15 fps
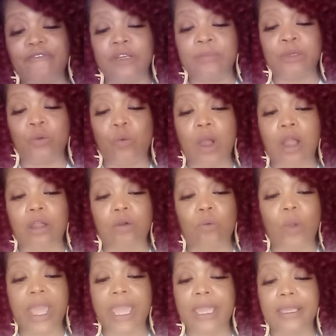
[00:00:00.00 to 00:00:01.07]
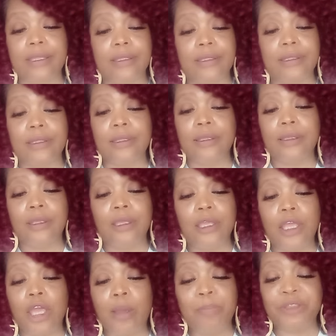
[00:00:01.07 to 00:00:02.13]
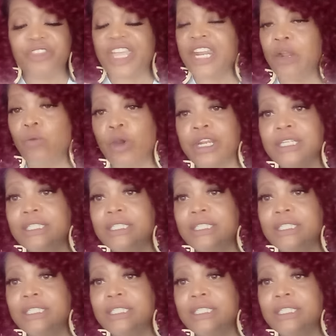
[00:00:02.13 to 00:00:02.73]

them to walk away. But they don't want to